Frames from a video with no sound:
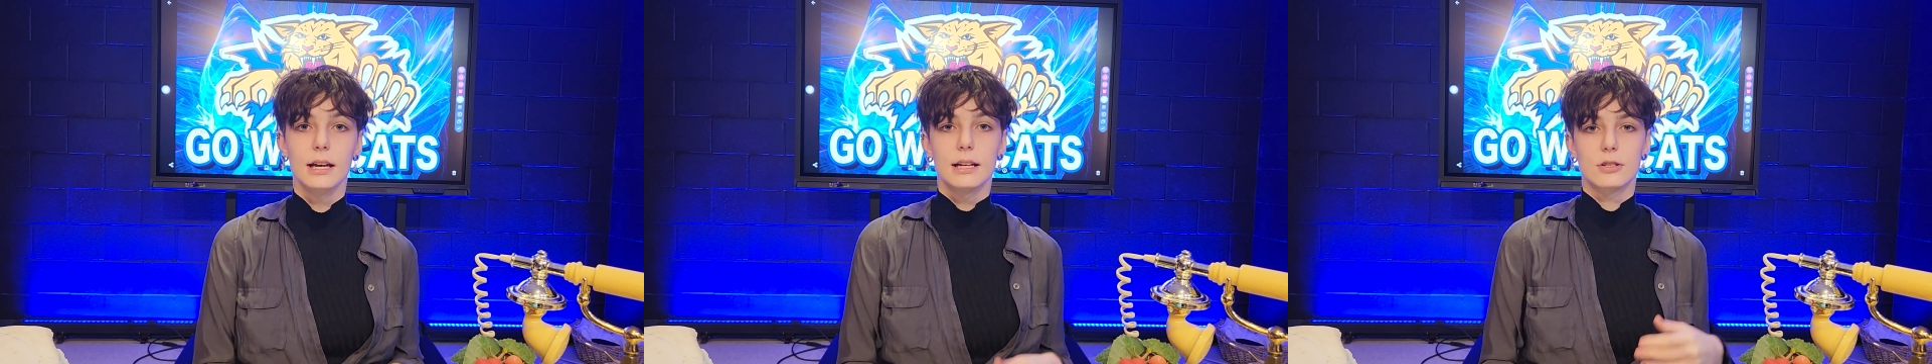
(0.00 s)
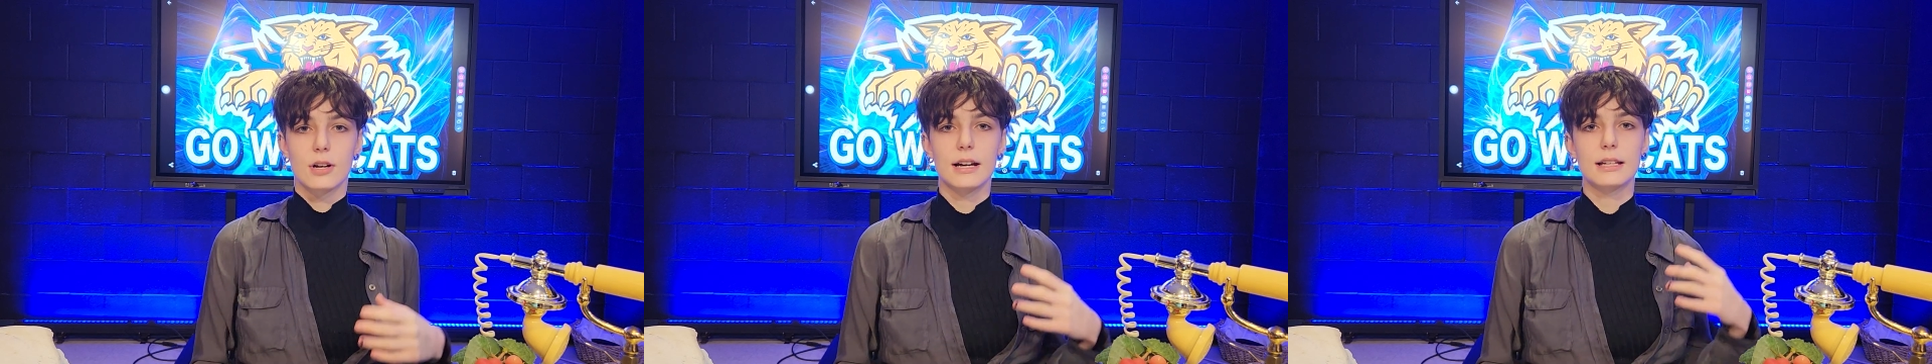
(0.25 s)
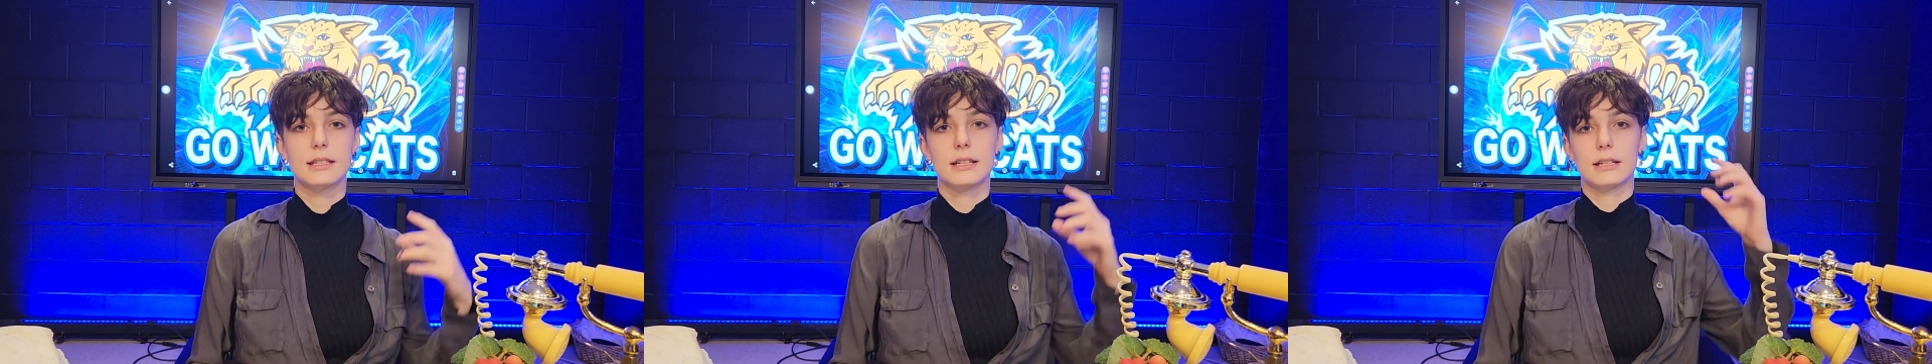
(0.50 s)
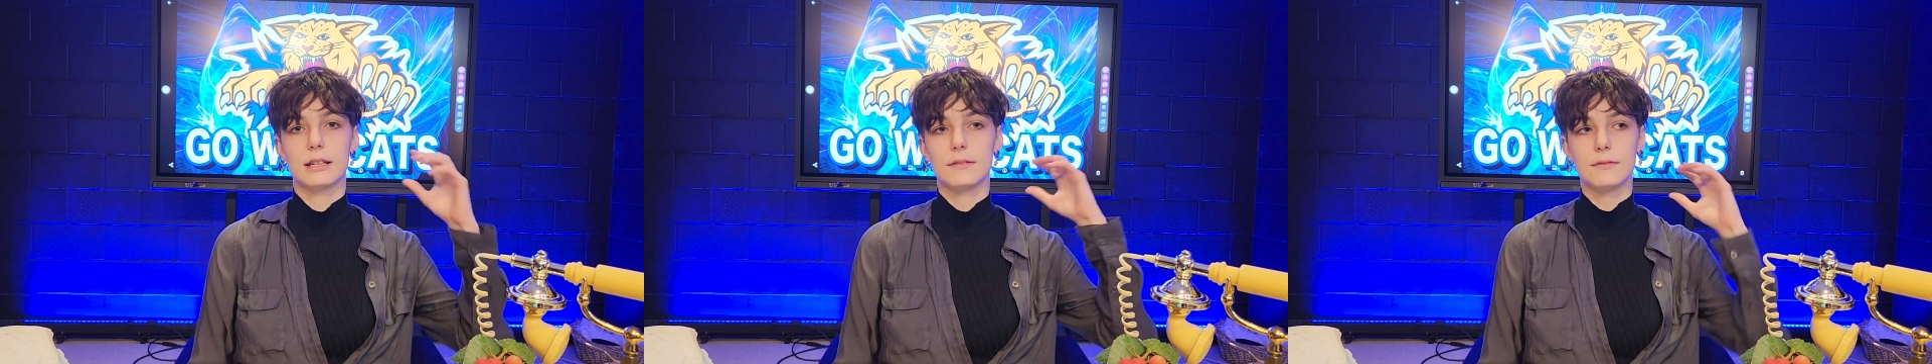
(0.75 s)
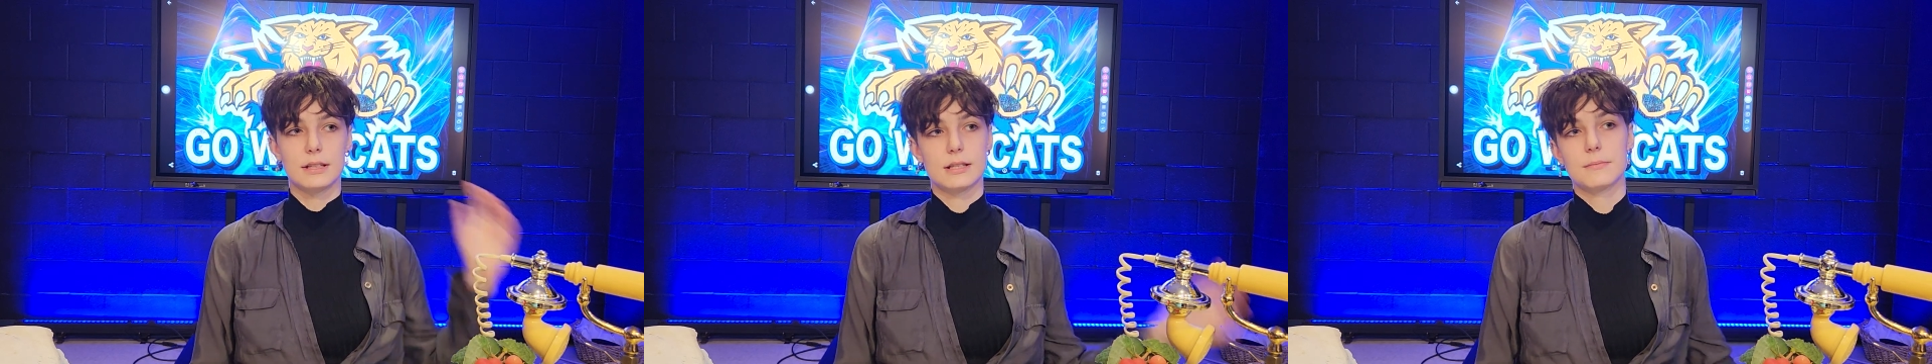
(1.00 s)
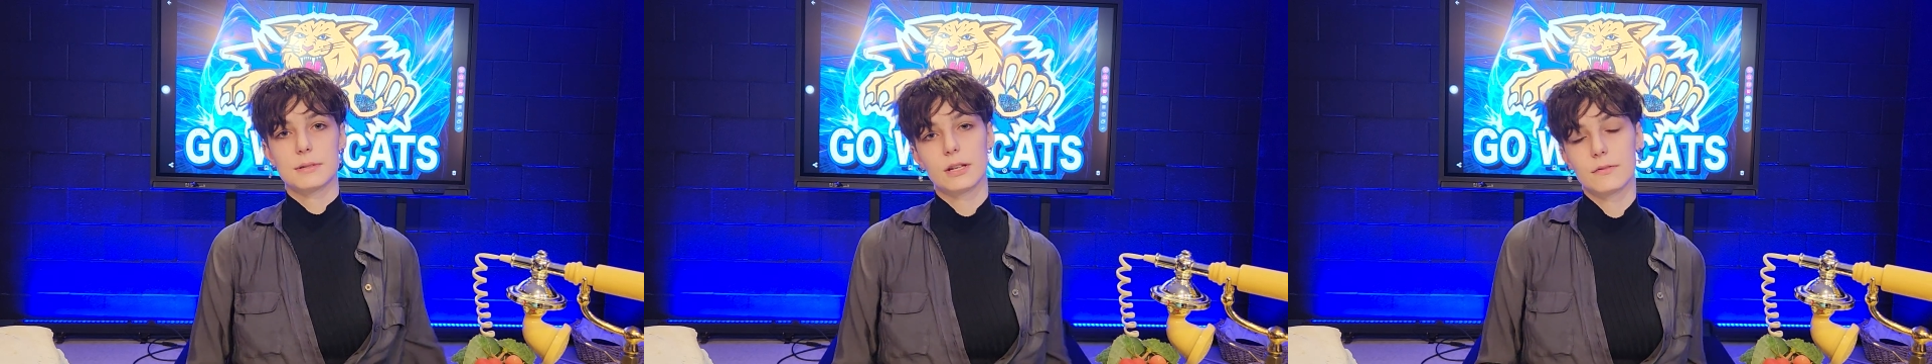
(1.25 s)
trying to convince
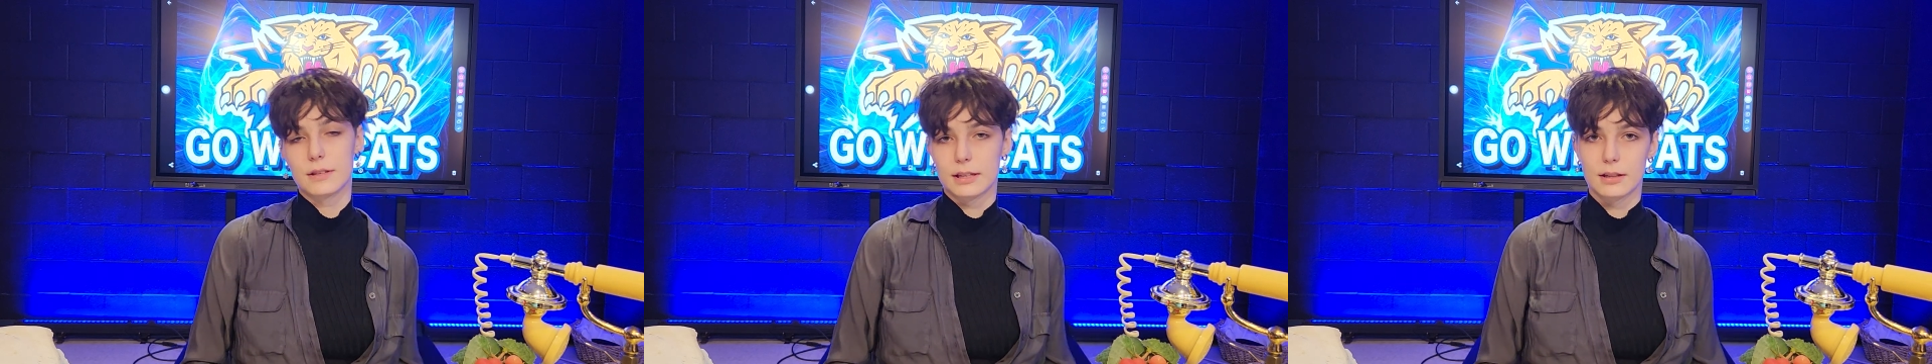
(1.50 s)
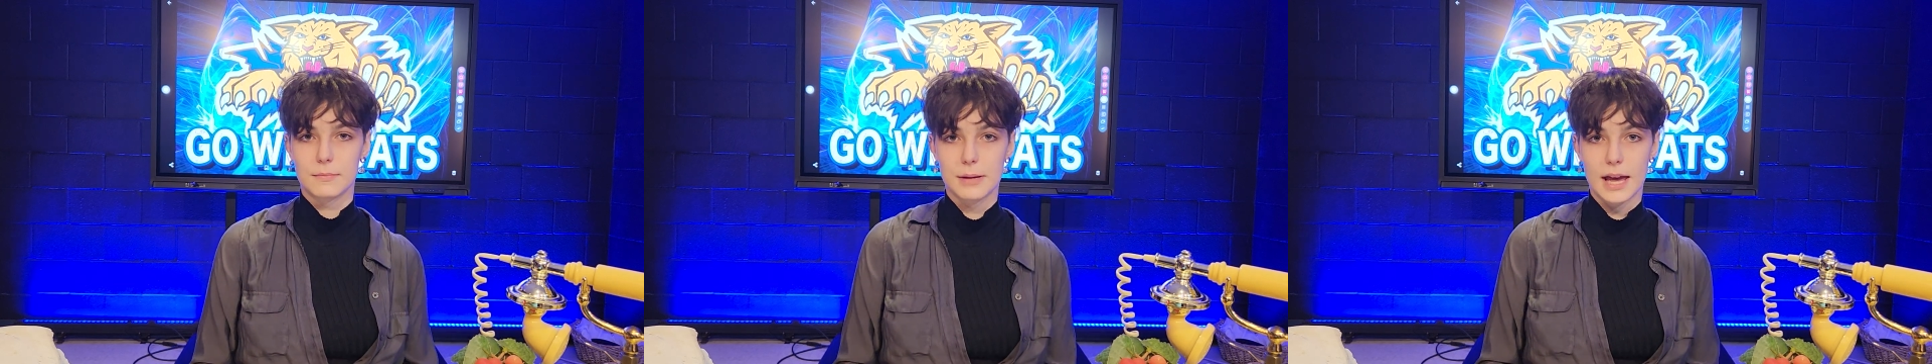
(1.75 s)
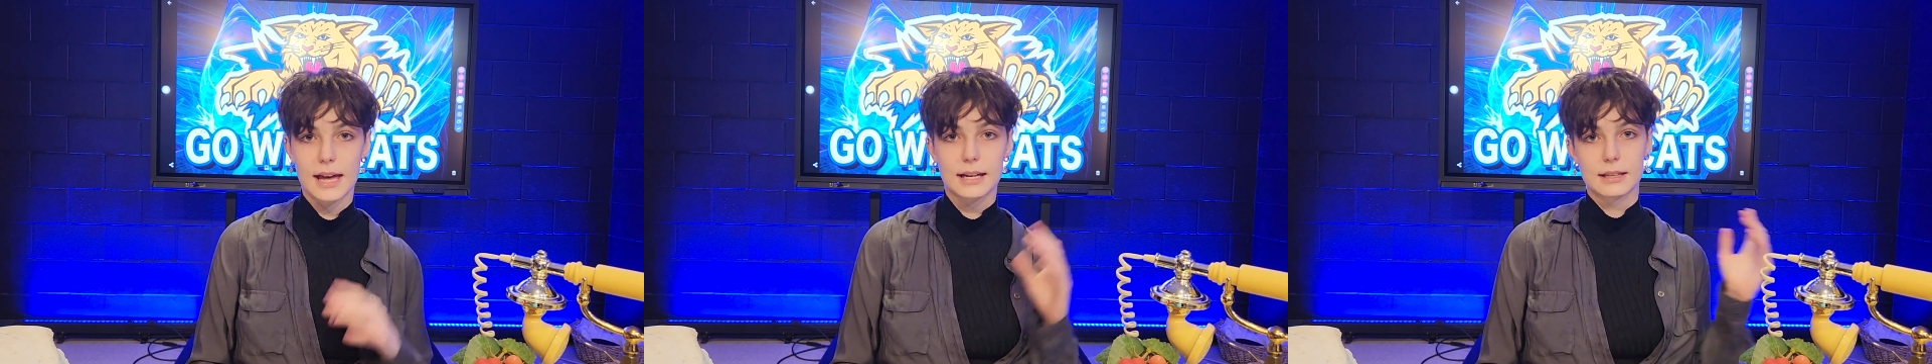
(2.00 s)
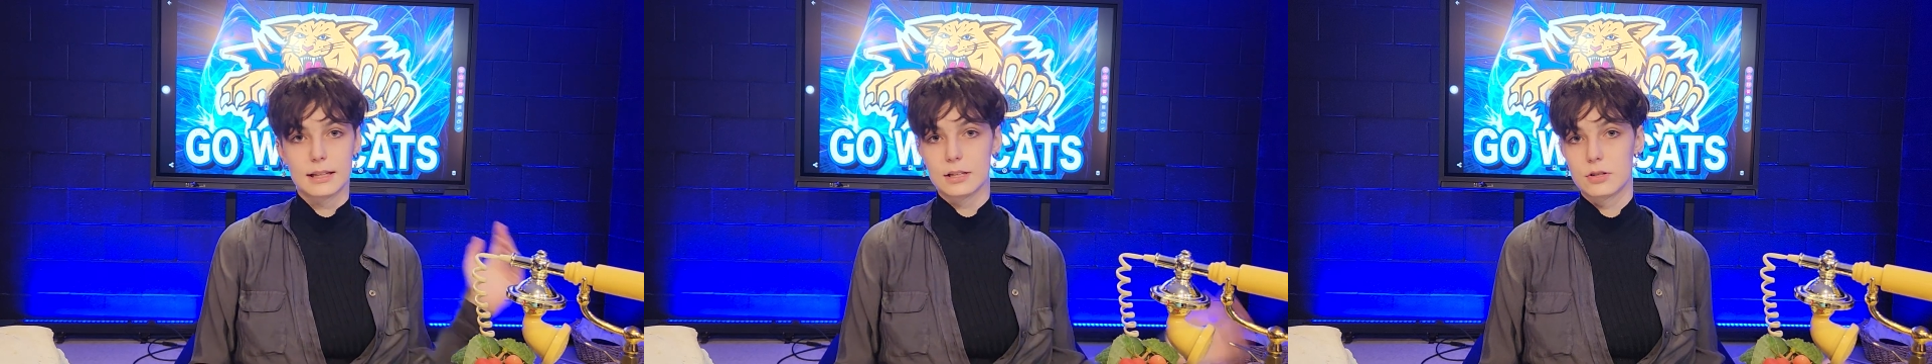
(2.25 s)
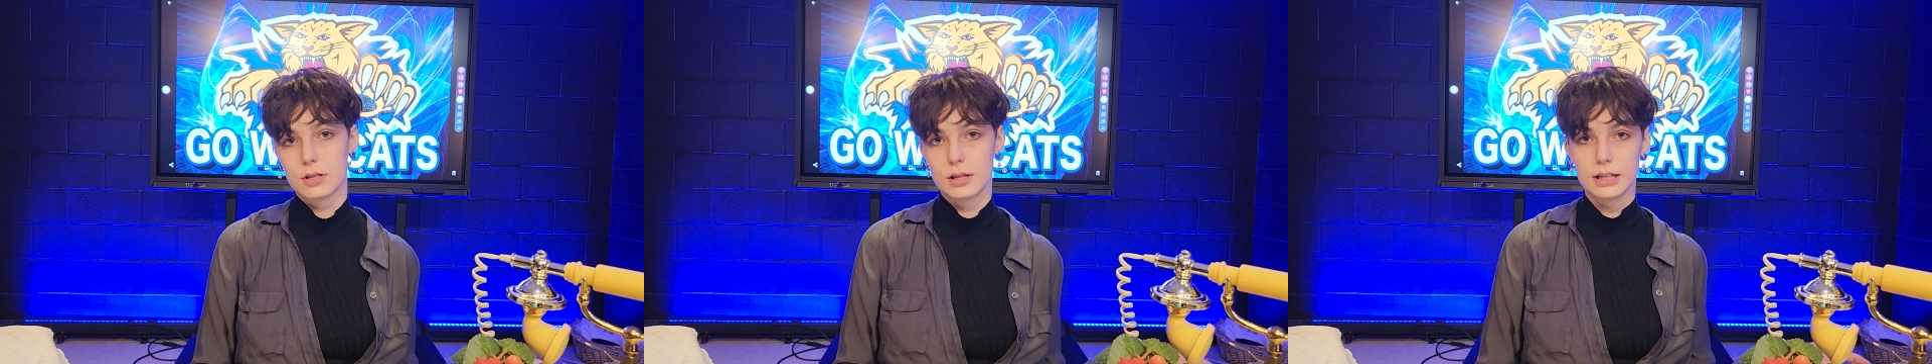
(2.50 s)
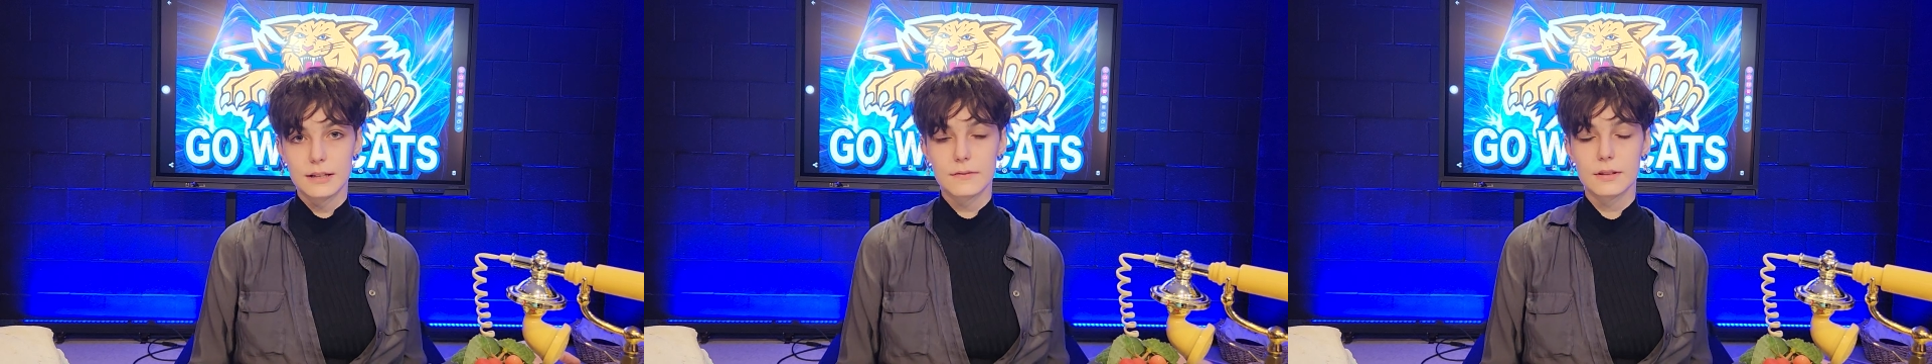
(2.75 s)
himself that they're bad and they should
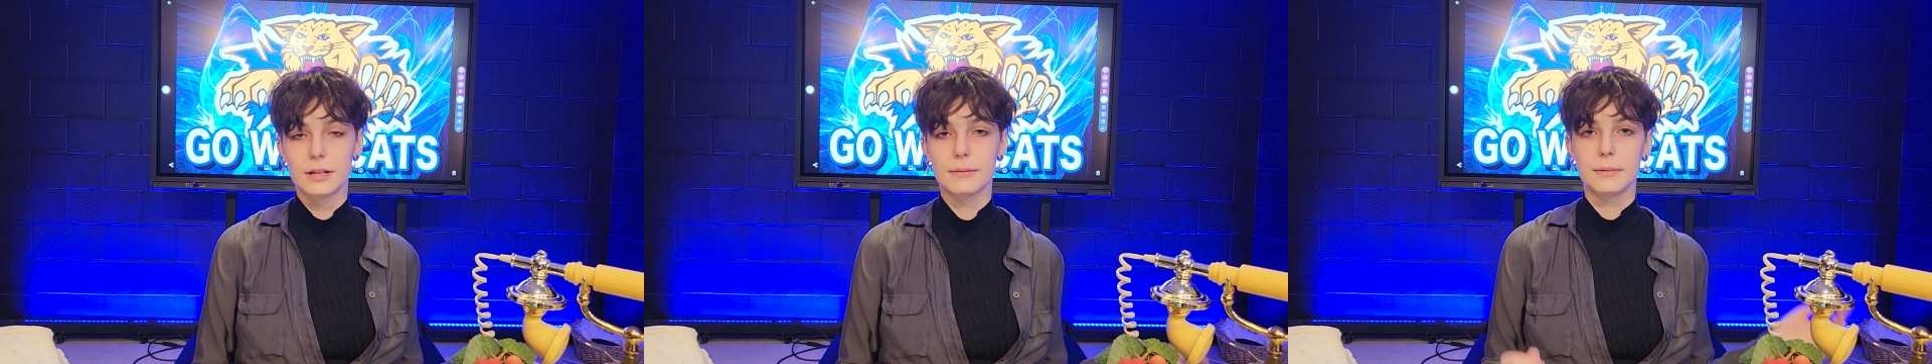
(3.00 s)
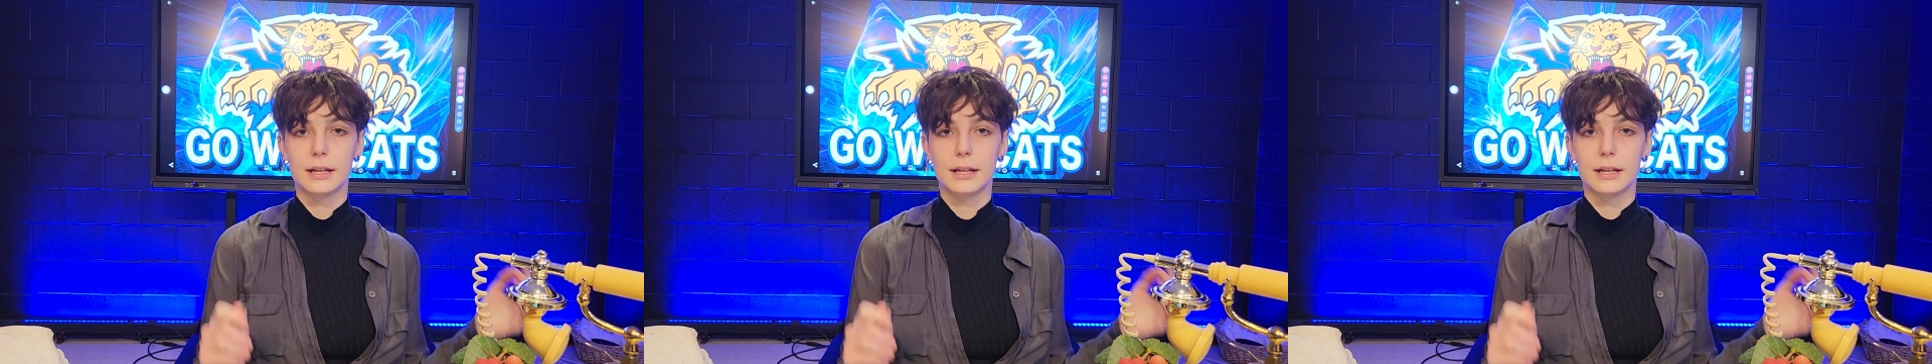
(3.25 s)
leave them